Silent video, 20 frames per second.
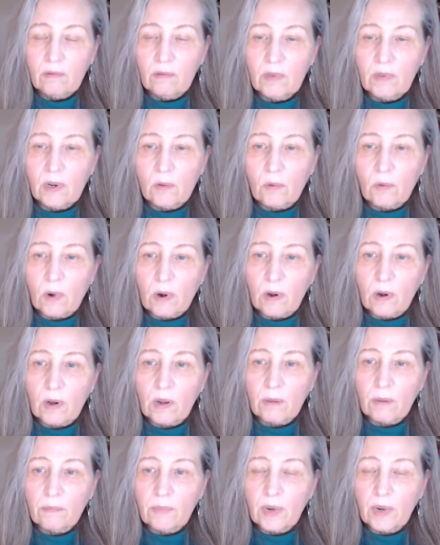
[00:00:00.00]
their work
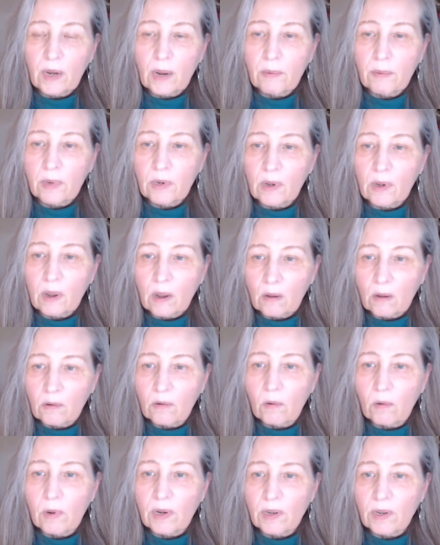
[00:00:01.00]
and being able to
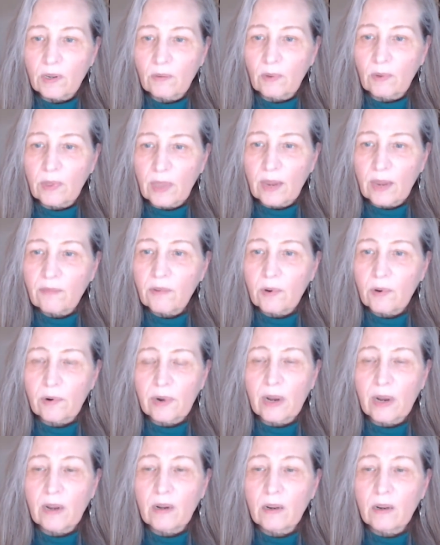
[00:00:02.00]
own what they've
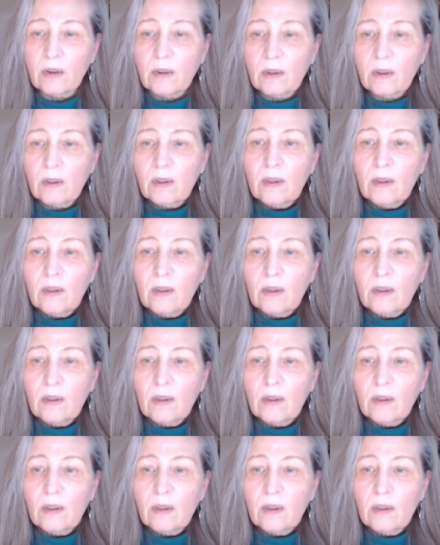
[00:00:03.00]
created.